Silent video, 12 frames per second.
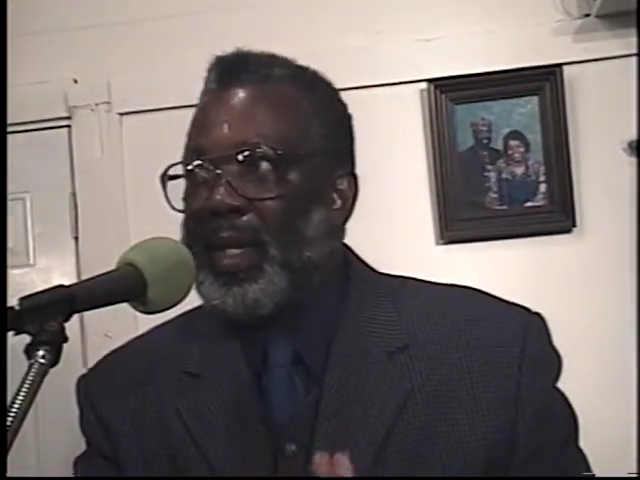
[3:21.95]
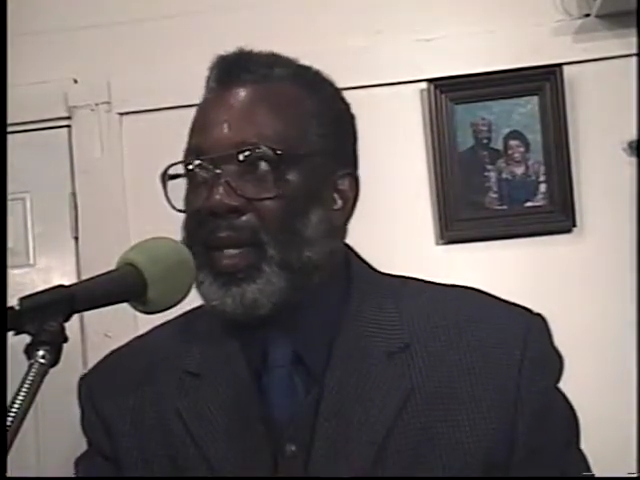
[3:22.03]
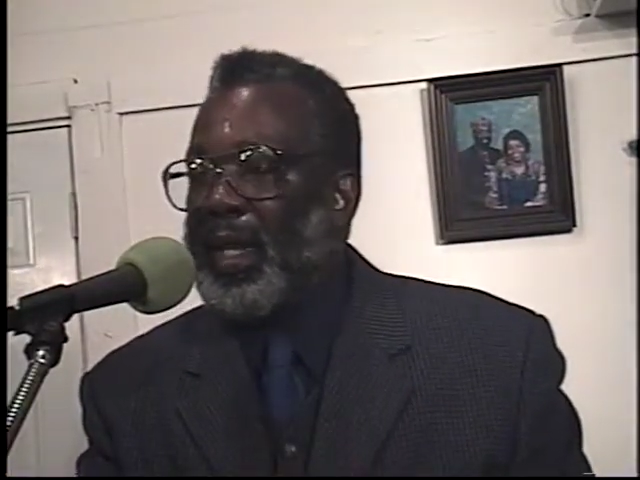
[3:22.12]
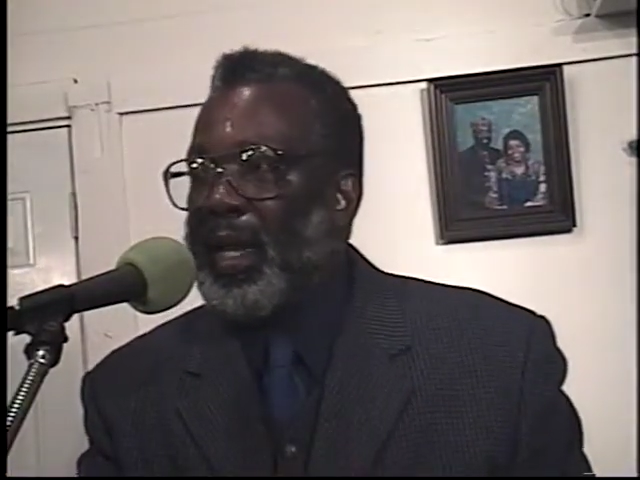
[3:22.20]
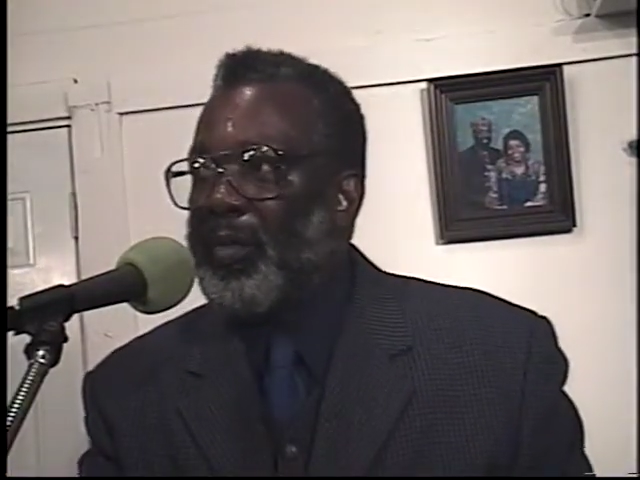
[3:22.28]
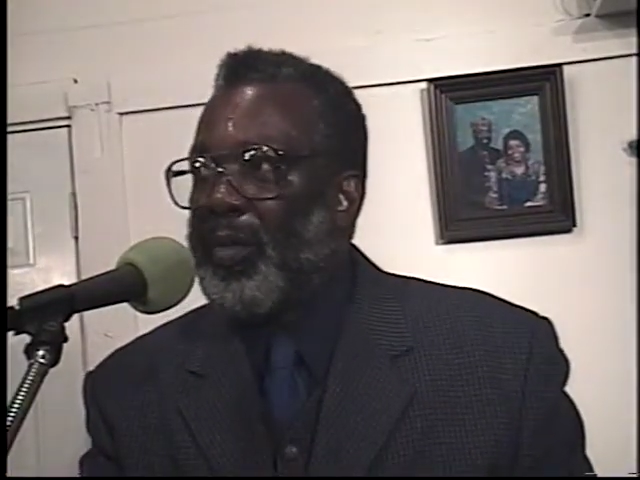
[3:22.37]

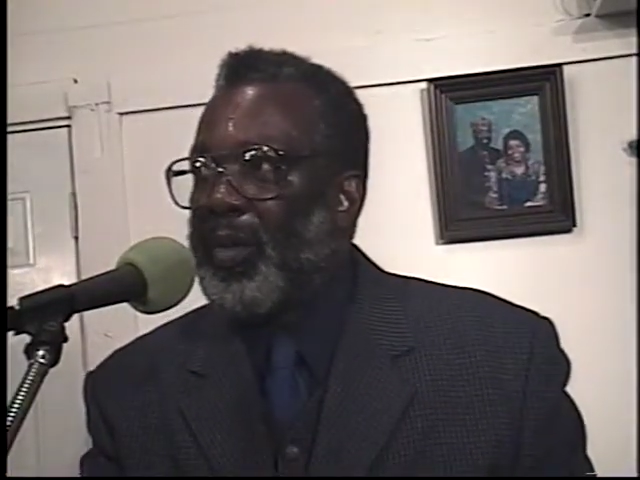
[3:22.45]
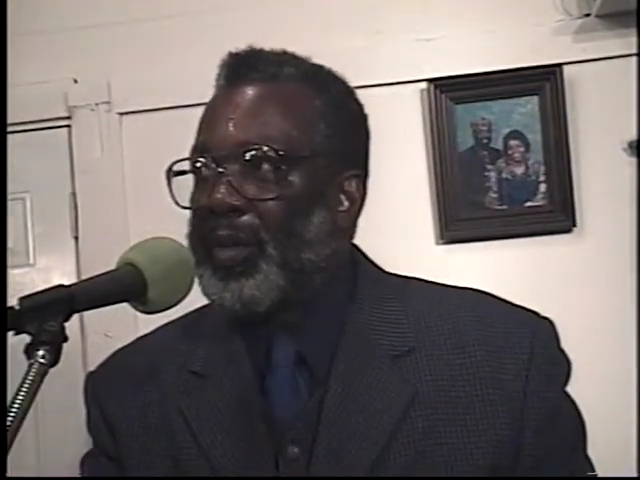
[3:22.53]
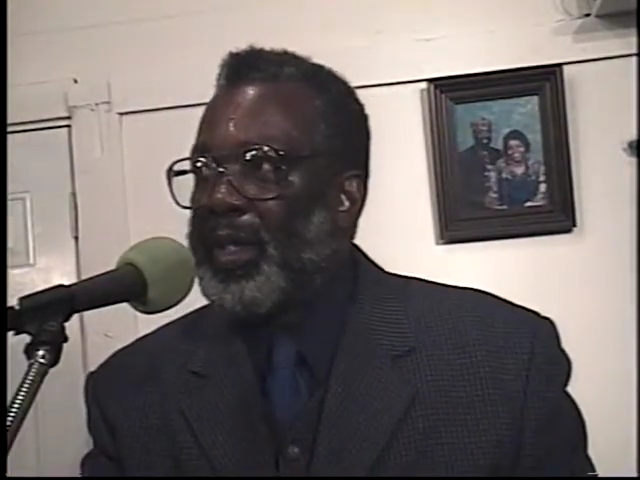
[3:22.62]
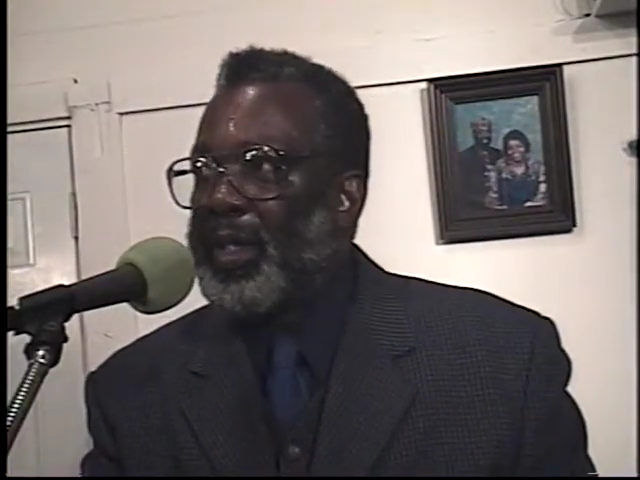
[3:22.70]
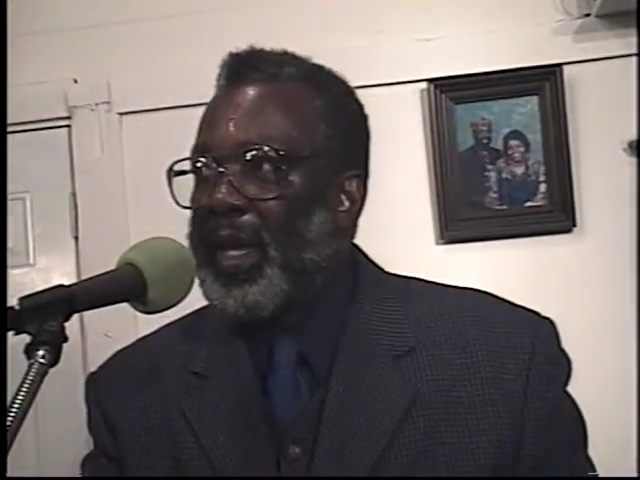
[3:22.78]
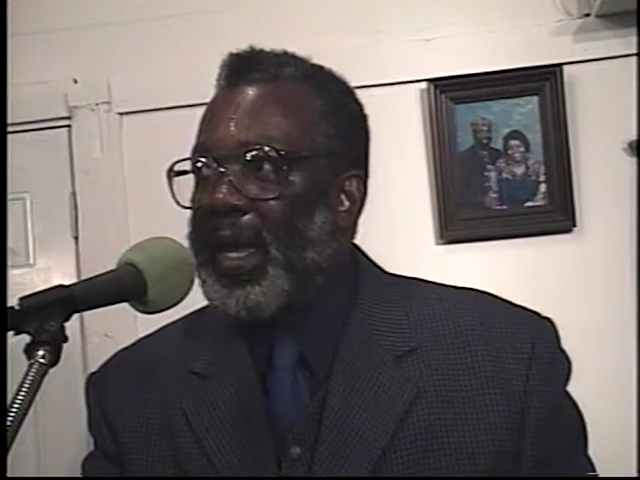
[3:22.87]
intellect
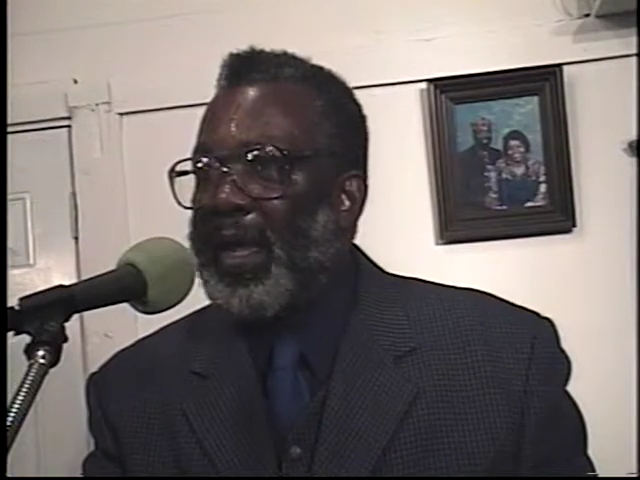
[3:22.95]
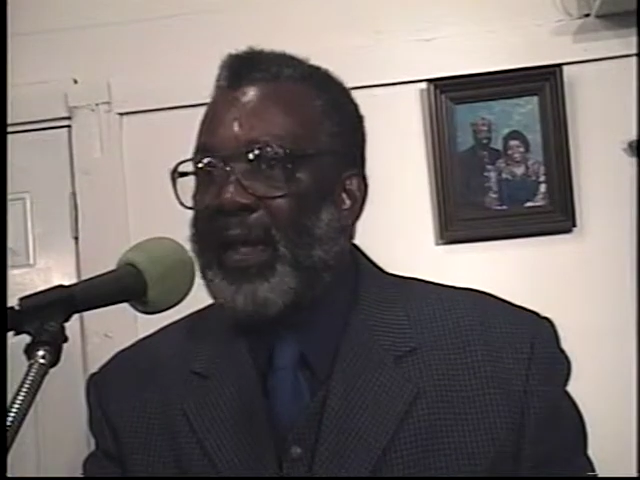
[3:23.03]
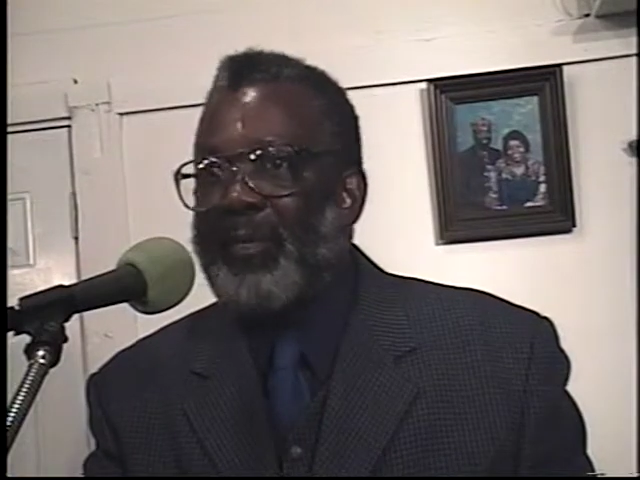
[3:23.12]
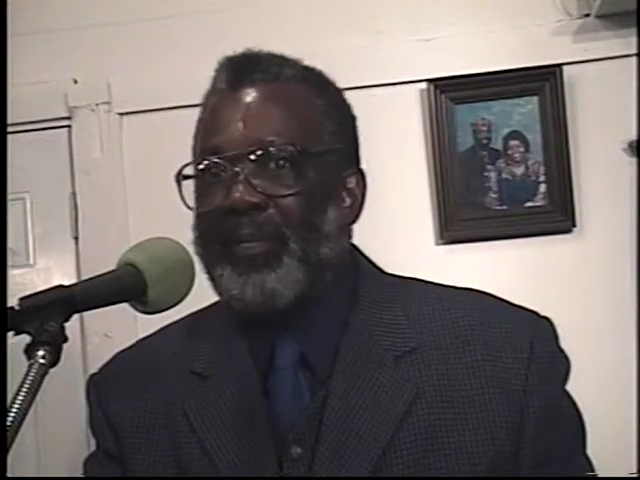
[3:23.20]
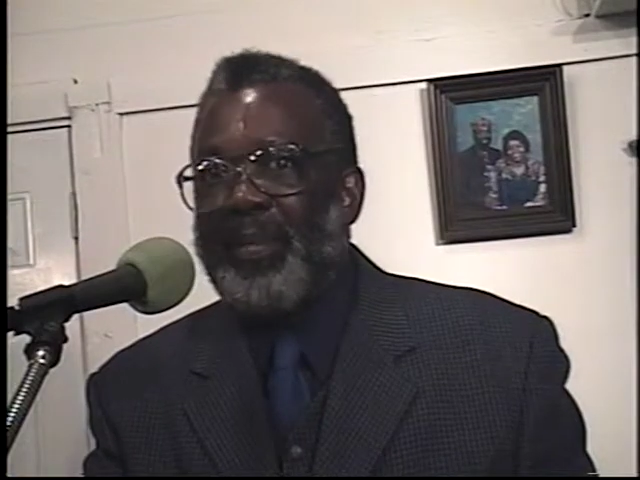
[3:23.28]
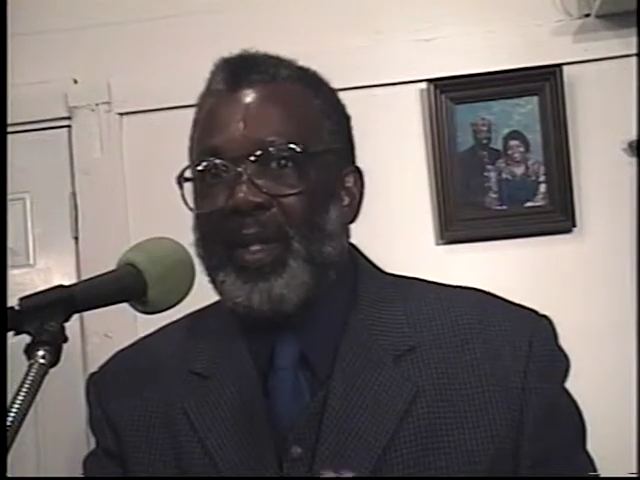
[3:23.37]
world today,